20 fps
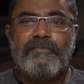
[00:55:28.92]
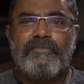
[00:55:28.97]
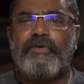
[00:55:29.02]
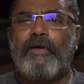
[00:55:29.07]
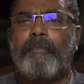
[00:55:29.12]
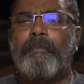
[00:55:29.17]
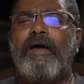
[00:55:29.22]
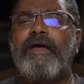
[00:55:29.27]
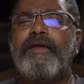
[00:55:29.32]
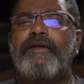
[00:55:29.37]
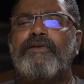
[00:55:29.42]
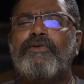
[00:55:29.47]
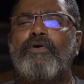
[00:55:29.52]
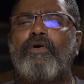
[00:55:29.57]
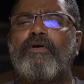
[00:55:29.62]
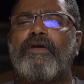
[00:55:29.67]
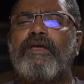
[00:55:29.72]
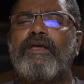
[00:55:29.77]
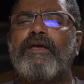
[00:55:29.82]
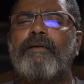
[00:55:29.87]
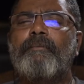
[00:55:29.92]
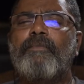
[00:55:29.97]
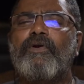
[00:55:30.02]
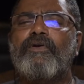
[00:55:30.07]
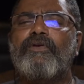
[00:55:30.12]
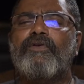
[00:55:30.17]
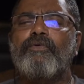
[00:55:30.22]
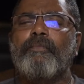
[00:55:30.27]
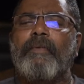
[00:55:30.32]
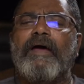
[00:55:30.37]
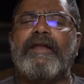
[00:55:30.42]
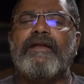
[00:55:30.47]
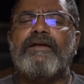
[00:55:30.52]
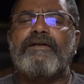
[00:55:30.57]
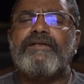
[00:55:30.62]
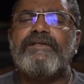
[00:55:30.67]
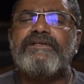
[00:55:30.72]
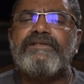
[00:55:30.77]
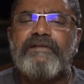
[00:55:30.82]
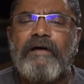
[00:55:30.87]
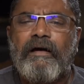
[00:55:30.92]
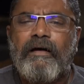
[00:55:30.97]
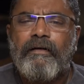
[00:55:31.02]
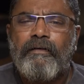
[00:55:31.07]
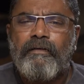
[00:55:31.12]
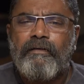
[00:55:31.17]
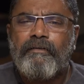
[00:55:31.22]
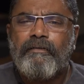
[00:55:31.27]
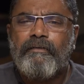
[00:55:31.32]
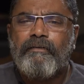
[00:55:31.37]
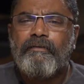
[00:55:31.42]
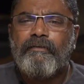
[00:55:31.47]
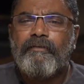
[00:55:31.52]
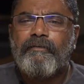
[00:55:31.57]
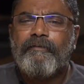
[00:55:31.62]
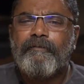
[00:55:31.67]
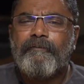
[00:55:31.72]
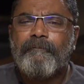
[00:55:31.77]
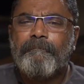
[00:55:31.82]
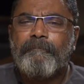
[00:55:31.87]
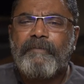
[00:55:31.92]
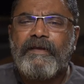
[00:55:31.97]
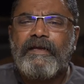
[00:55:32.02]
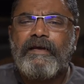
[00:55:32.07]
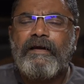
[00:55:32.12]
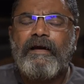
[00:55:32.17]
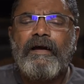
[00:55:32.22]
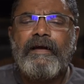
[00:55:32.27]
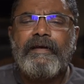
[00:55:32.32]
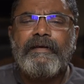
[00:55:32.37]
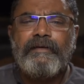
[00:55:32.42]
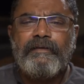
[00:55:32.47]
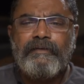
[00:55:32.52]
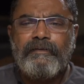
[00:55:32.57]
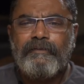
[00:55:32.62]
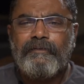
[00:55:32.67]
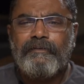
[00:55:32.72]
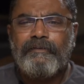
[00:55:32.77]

So am I talking about humanity, sir? Being kind?